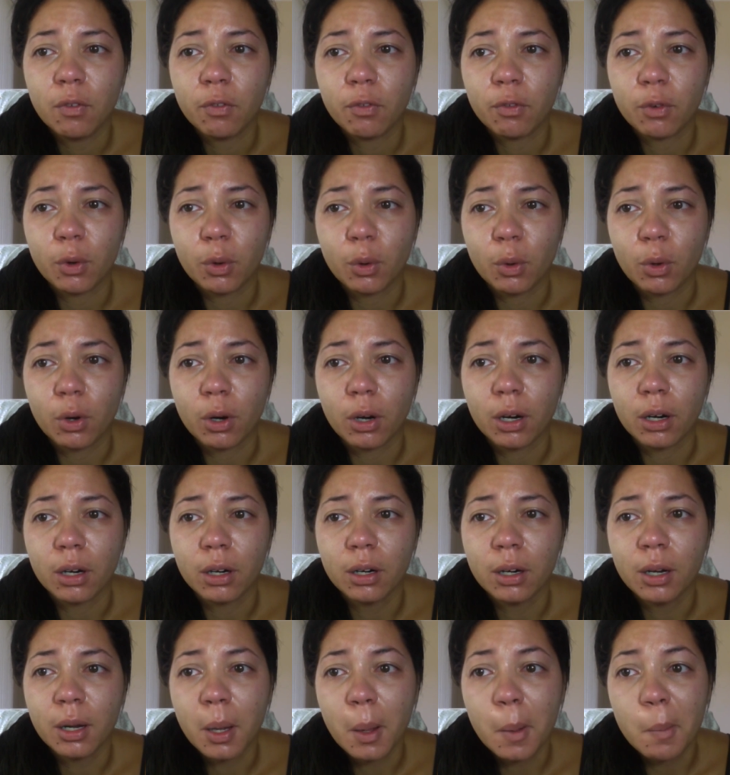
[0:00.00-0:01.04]
for
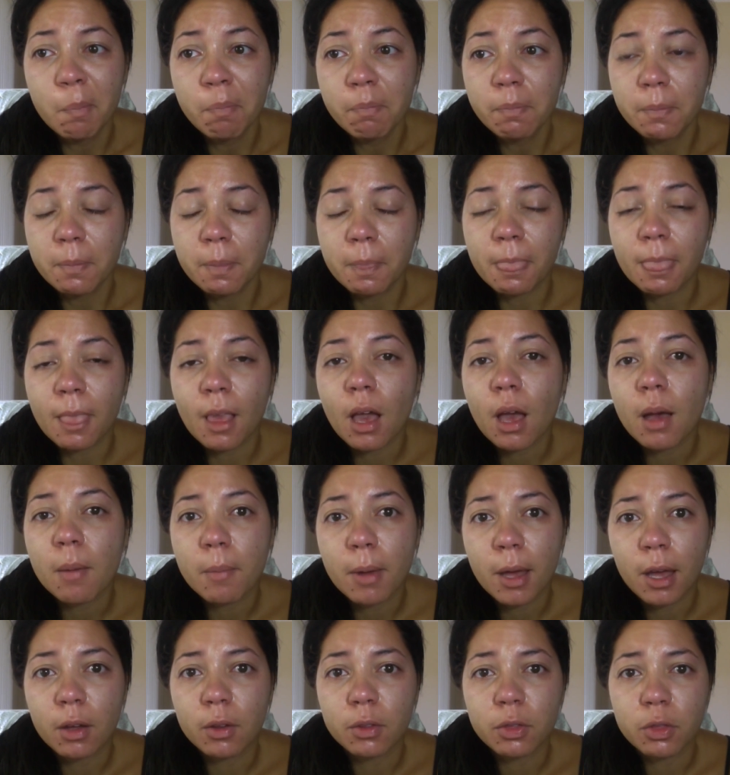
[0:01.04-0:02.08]

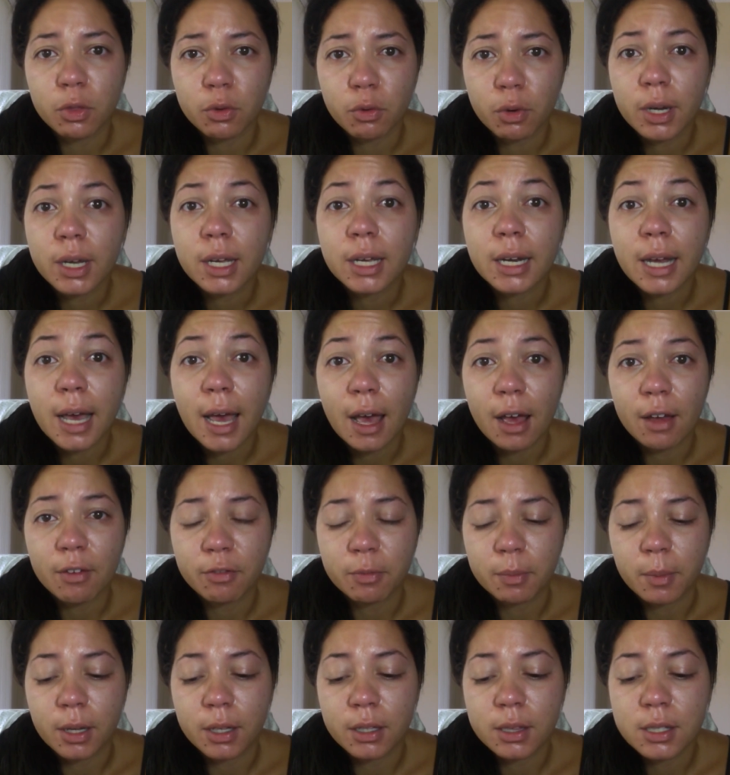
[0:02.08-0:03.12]
about 3.5
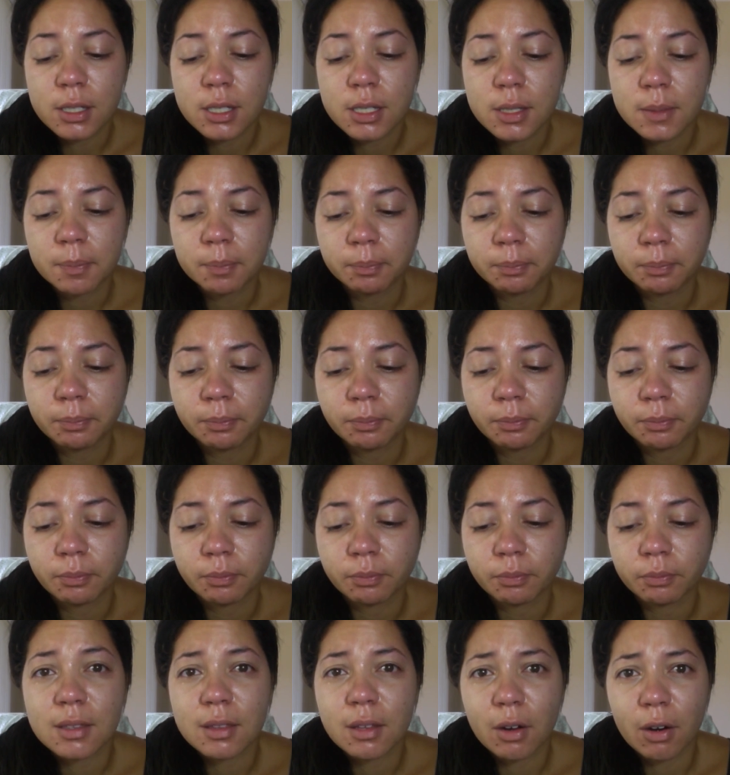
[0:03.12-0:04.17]
months.
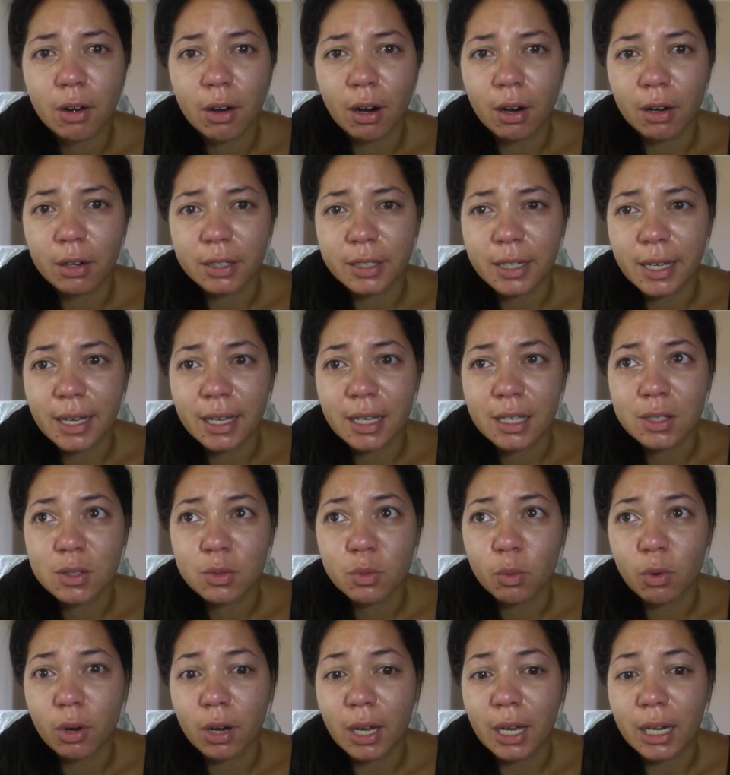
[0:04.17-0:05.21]
There are days
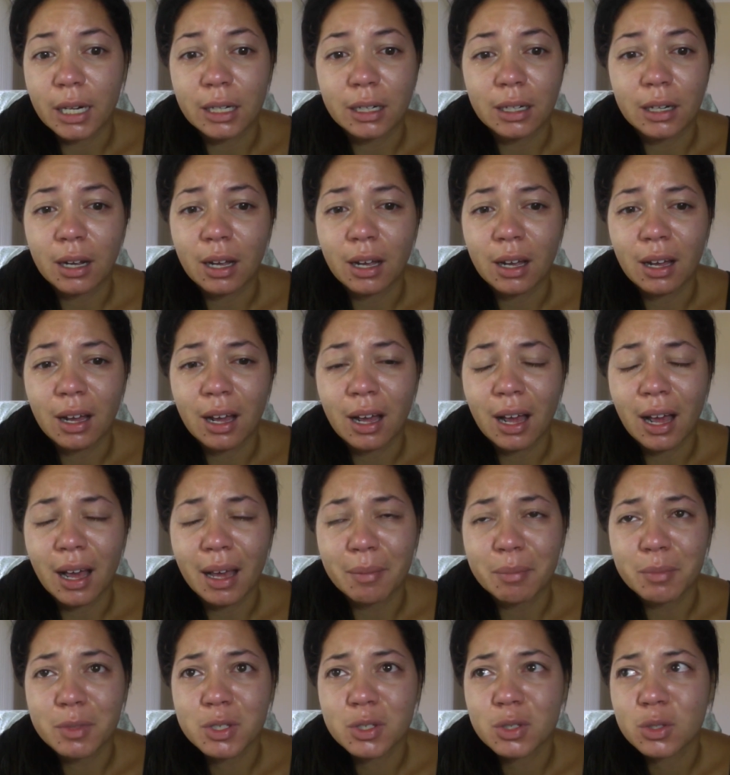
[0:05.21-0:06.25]
when
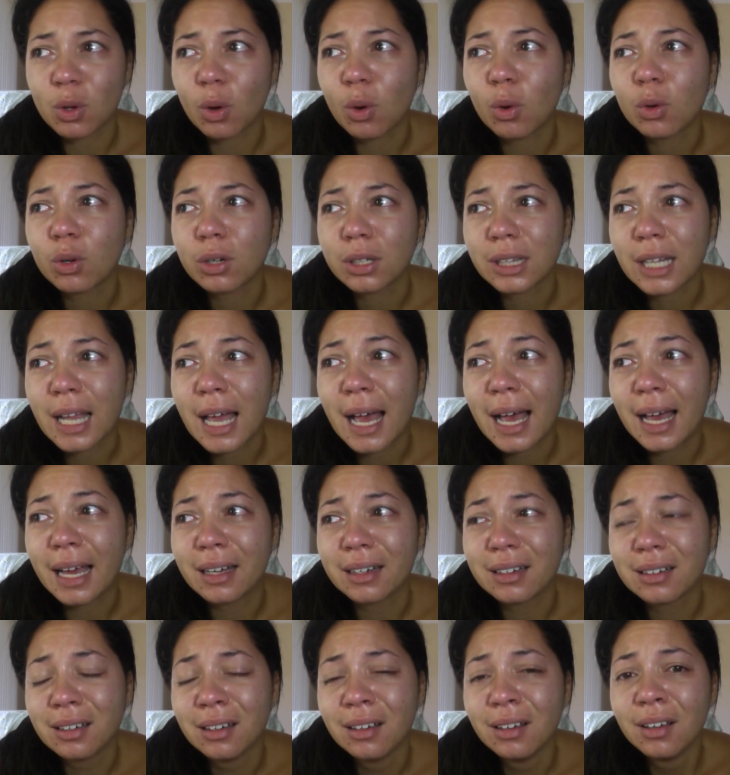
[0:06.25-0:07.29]
I'm so
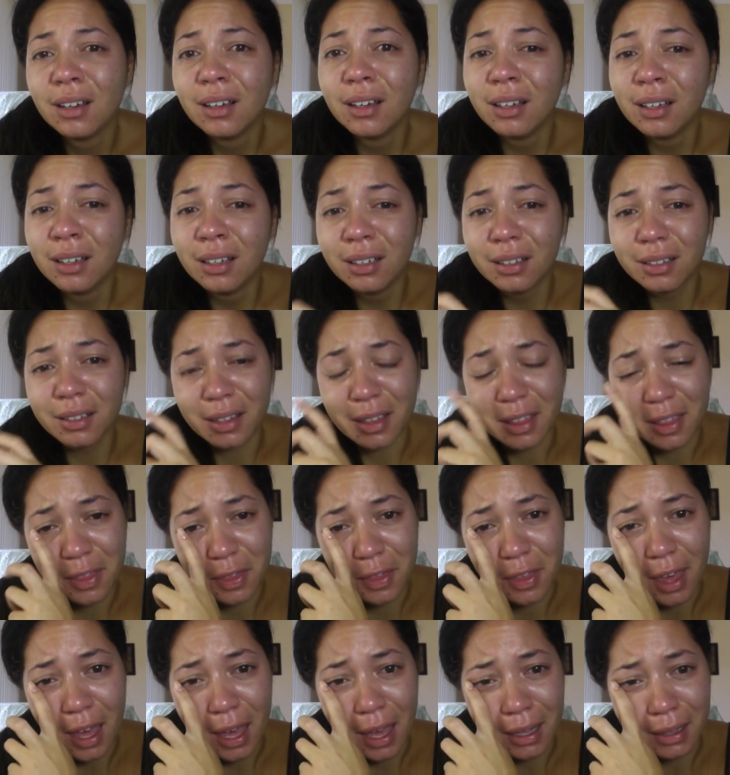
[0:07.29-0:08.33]
glad
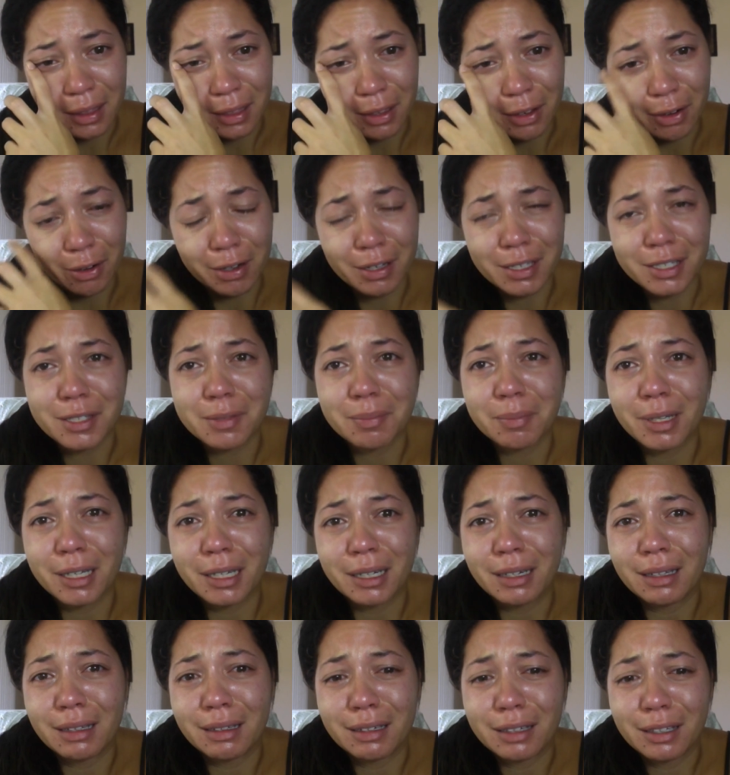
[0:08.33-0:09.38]
that there has
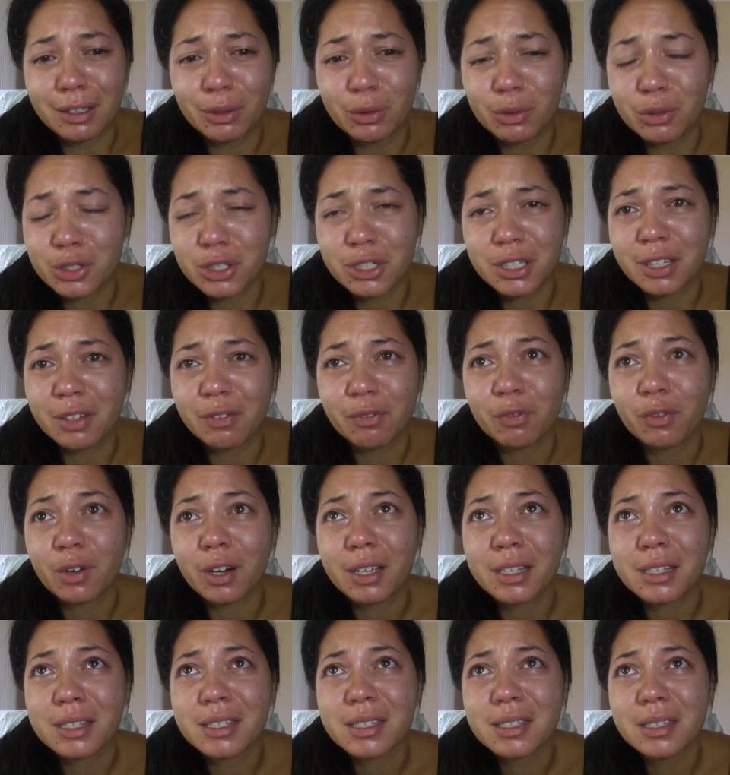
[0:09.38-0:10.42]
been a huge
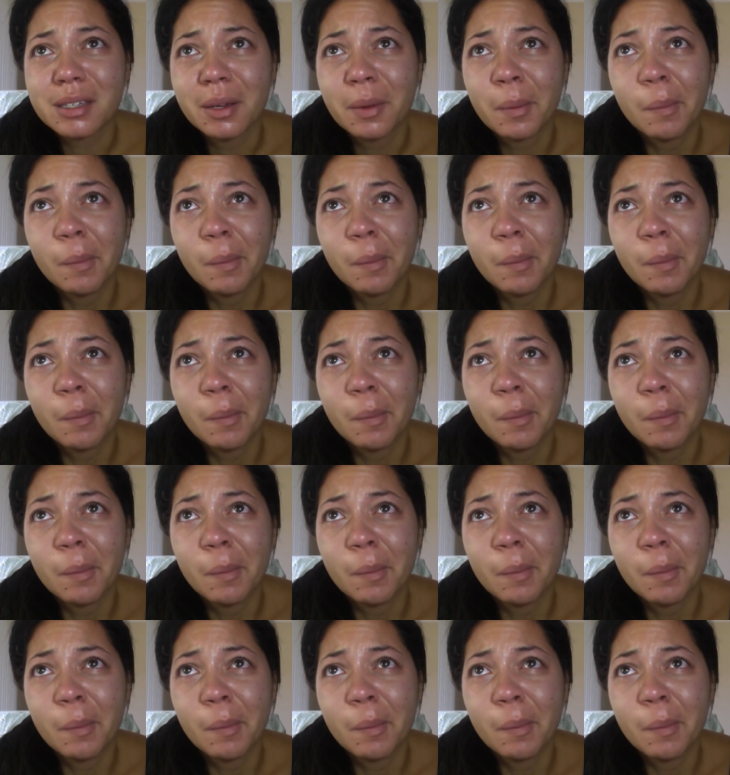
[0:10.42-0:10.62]
difference.